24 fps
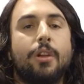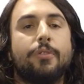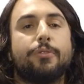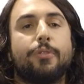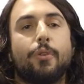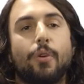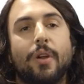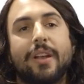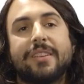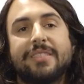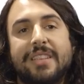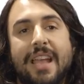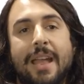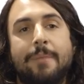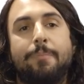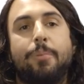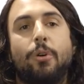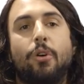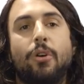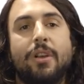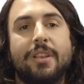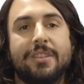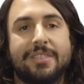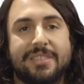For
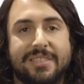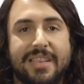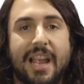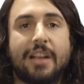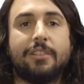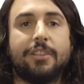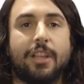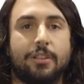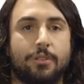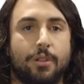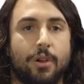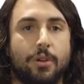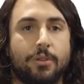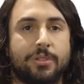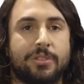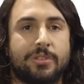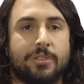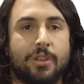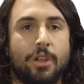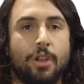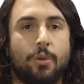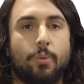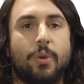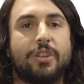example,
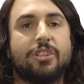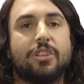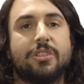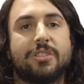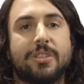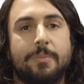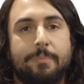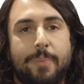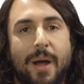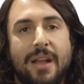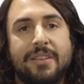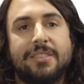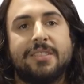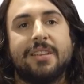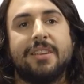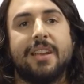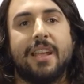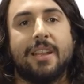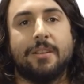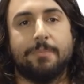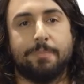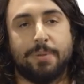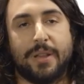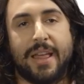cellulose, which is abundant
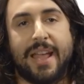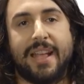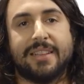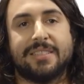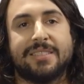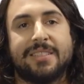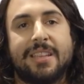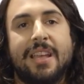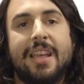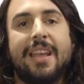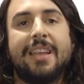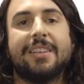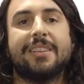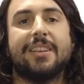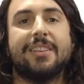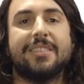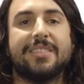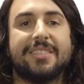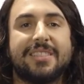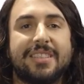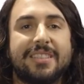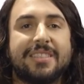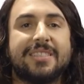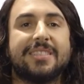in plants,
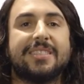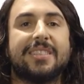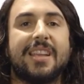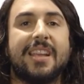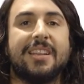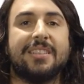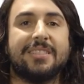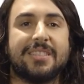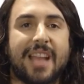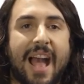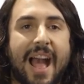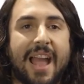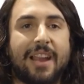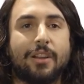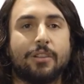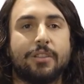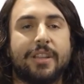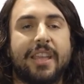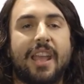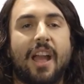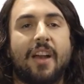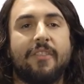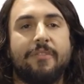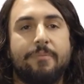consists
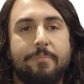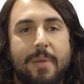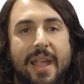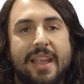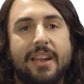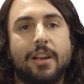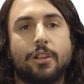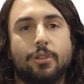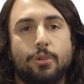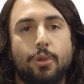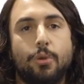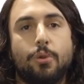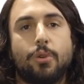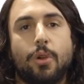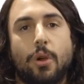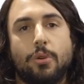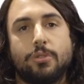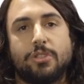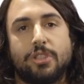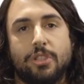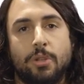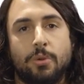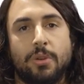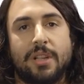entirely of
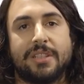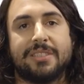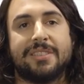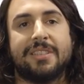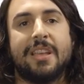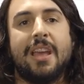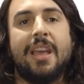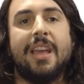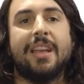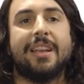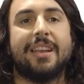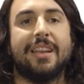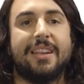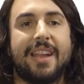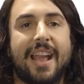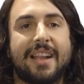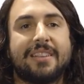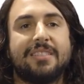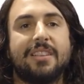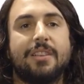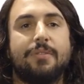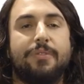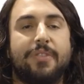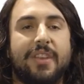beta-glucose units
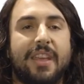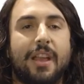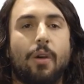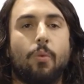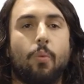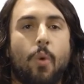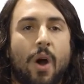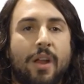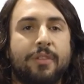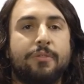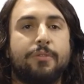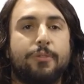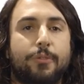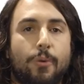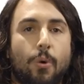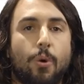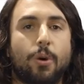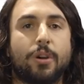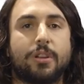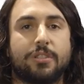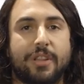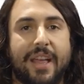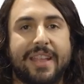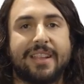connected via
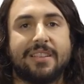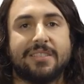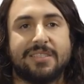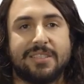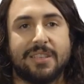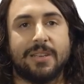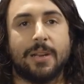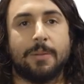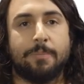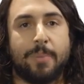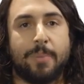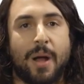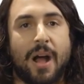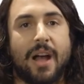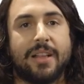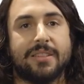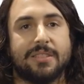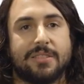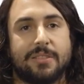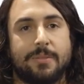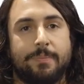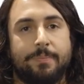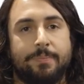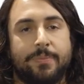1,4 glycosidic
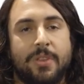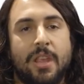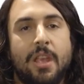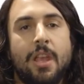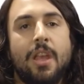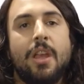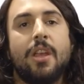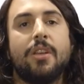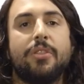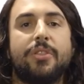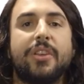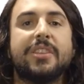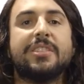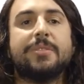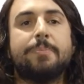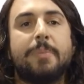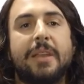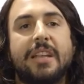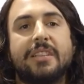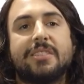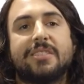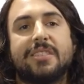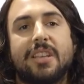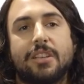bonds. This
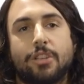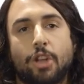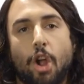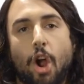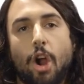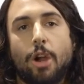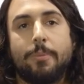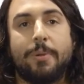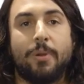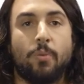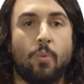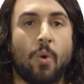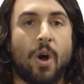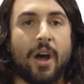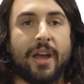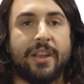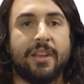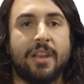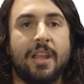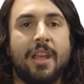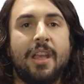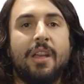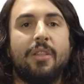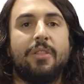means that carbon
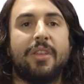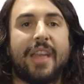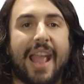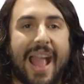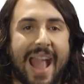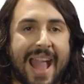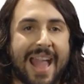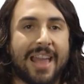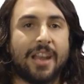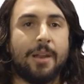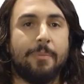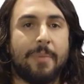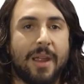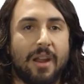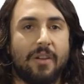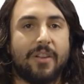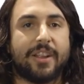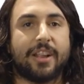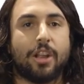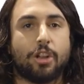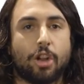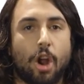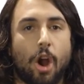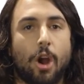1, the
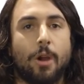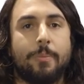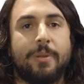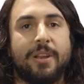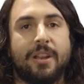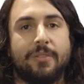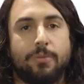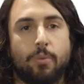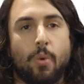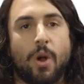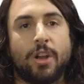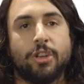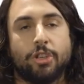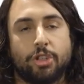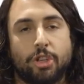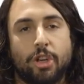anomeric carbon of one